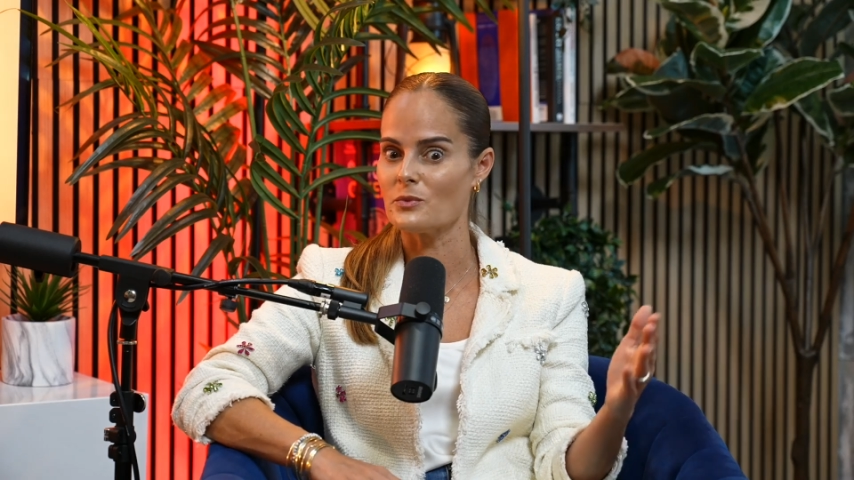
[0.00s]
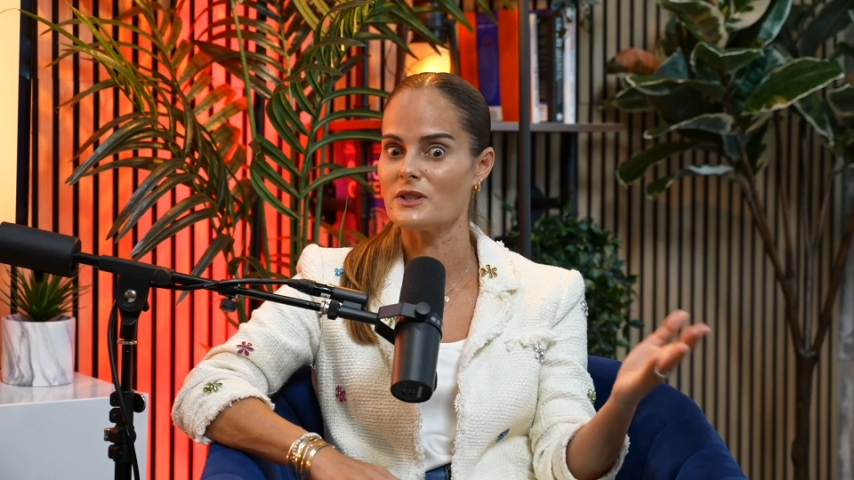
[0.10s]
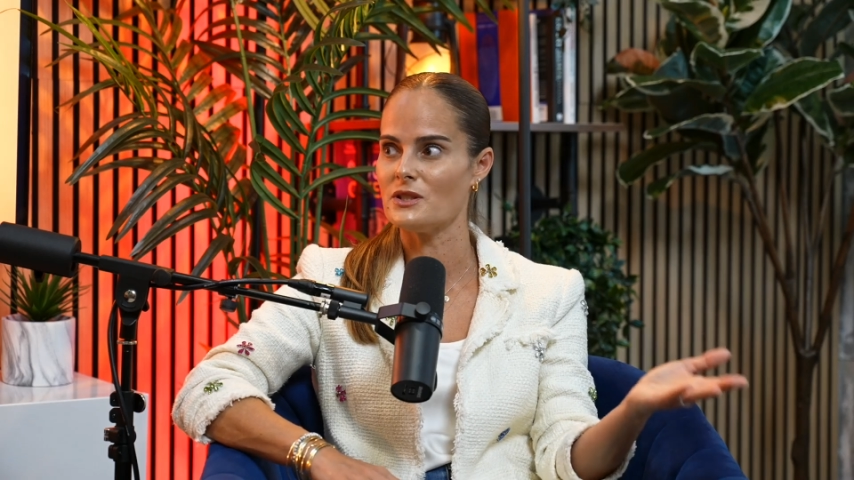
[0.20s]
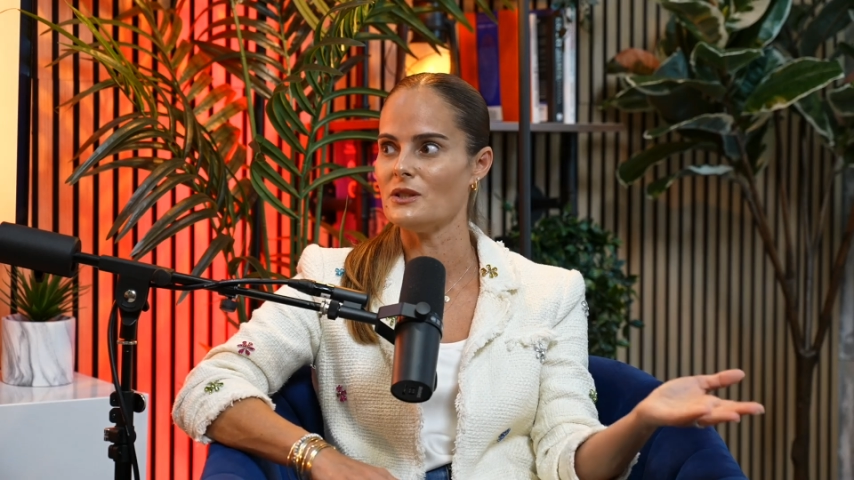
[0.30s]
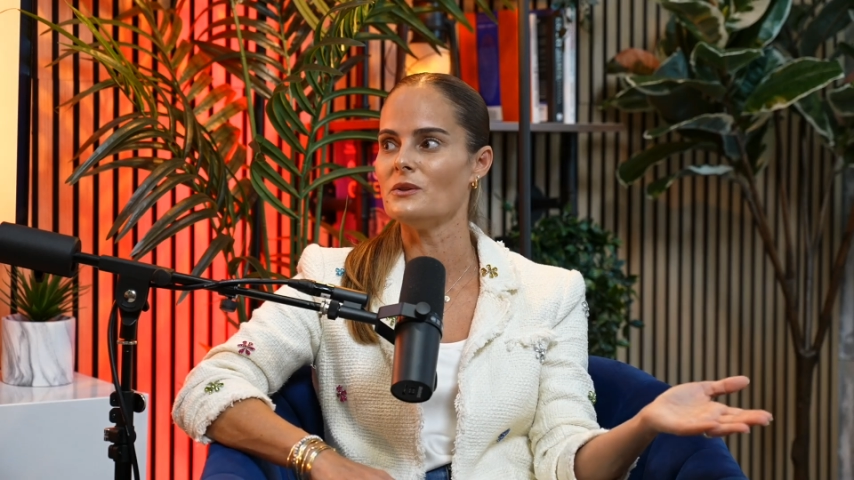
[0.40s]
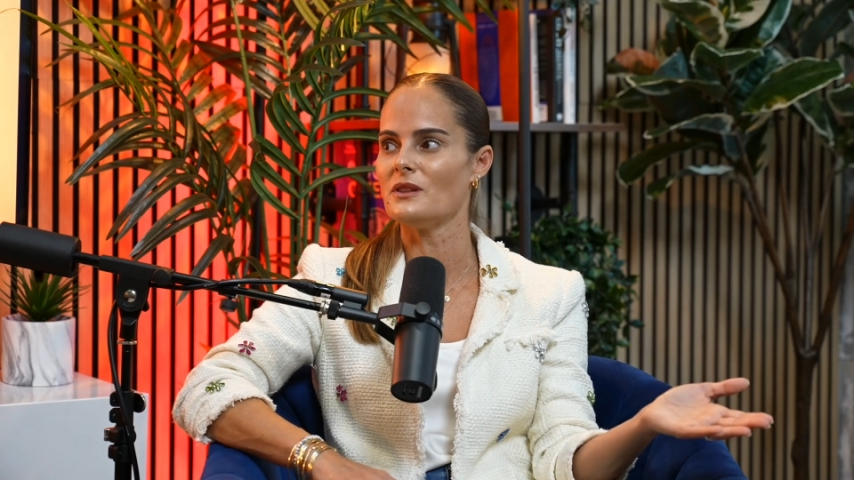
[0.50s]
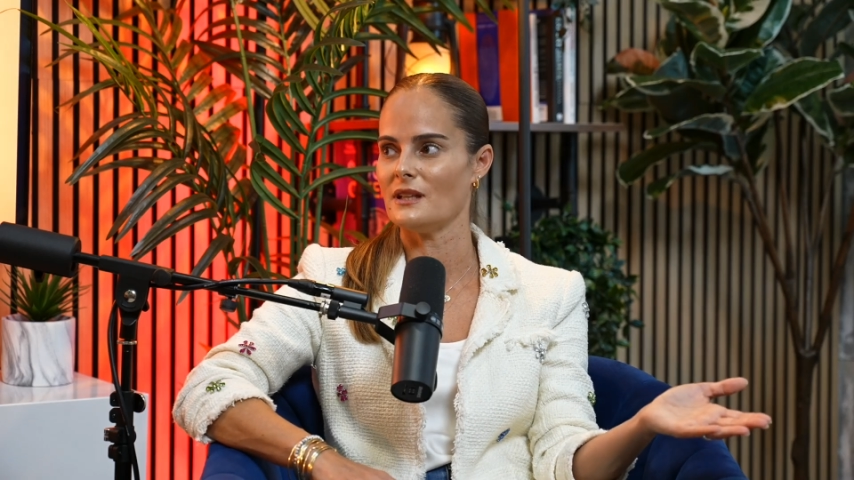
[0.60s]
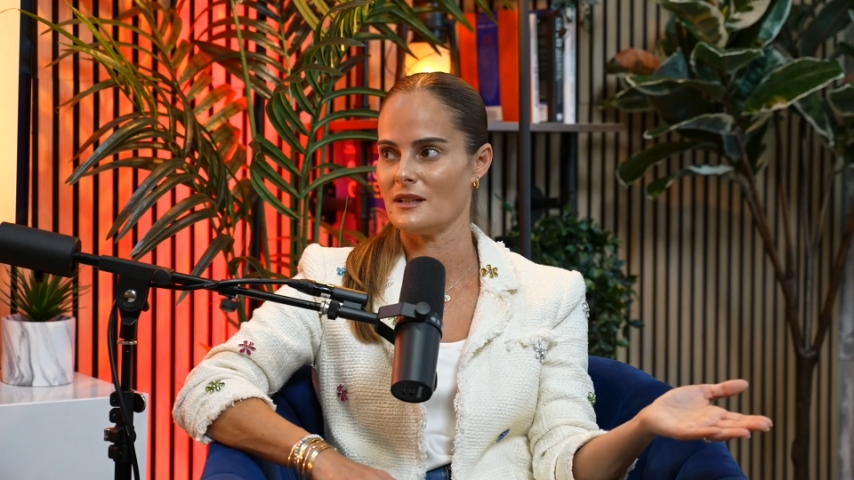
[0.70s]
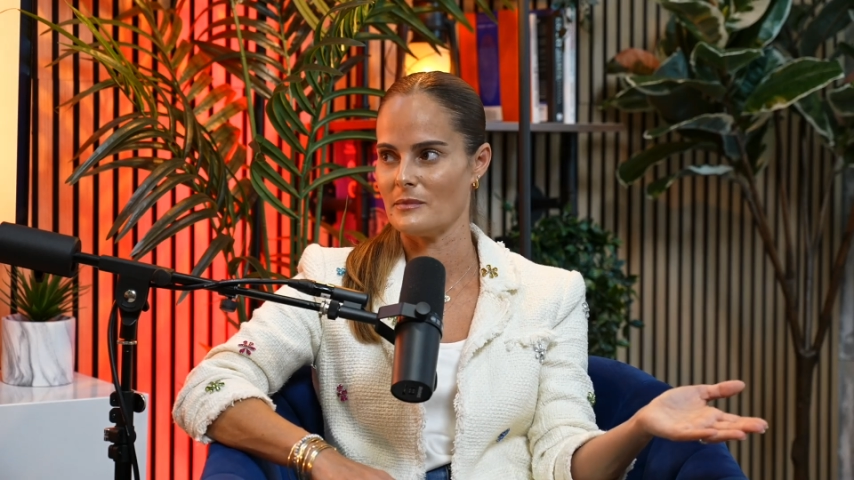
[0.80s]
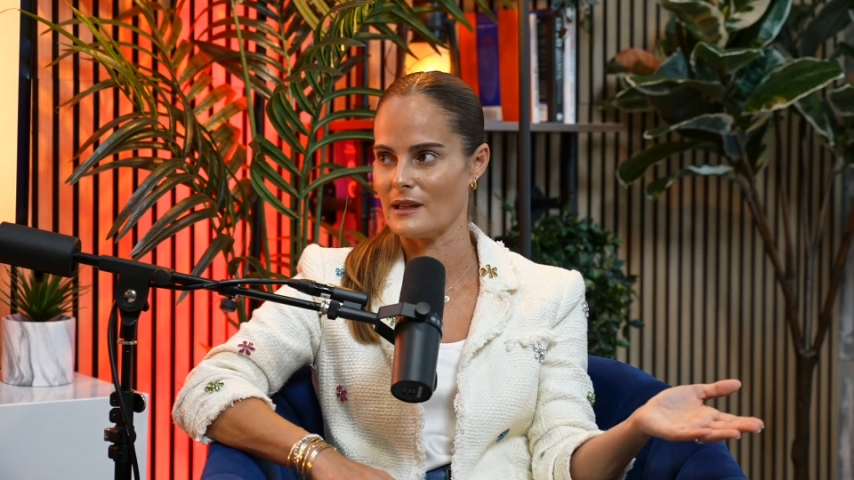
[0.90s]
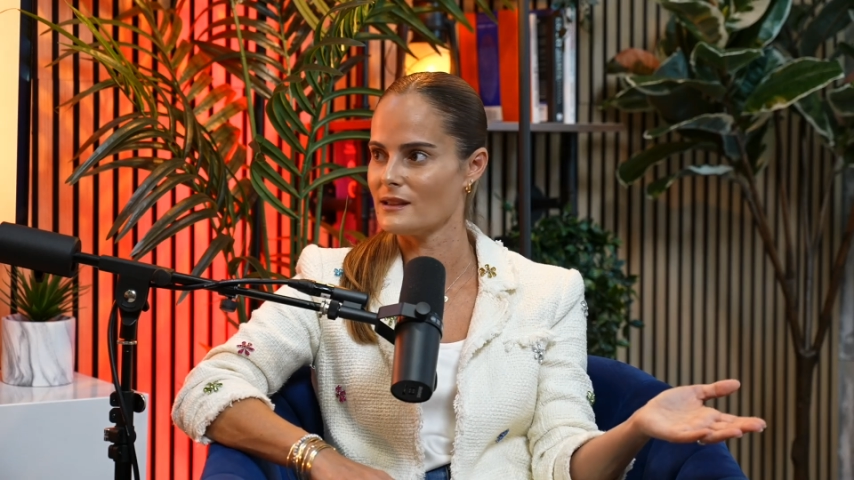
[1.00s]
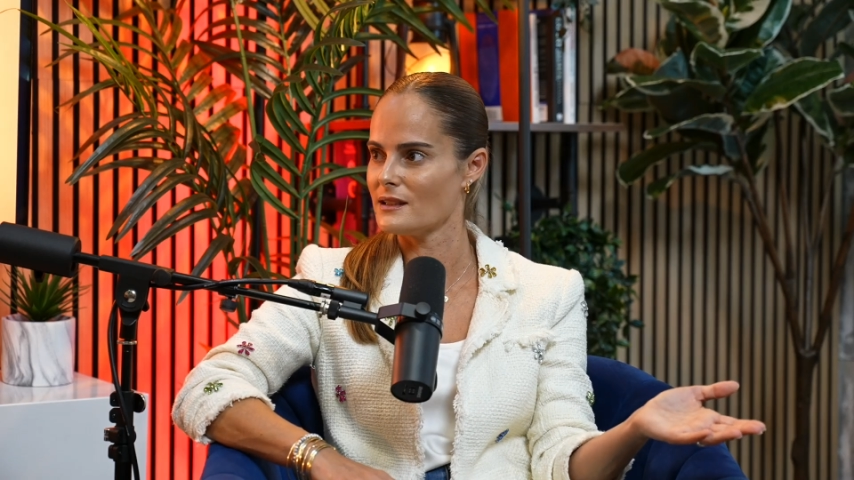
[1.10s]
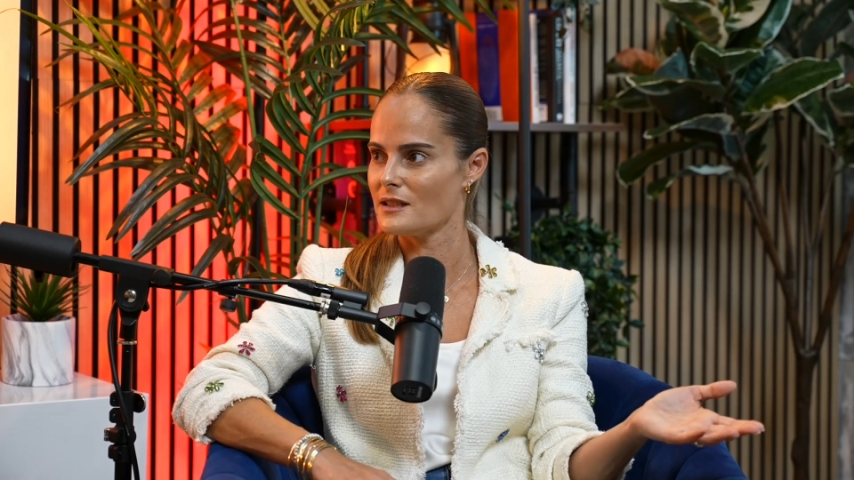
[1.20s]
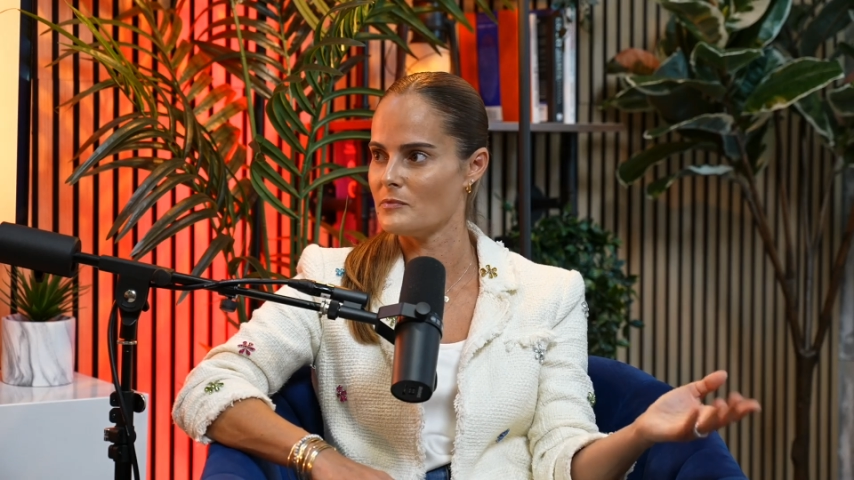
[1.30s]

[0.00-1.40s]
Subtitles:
What do you think about this,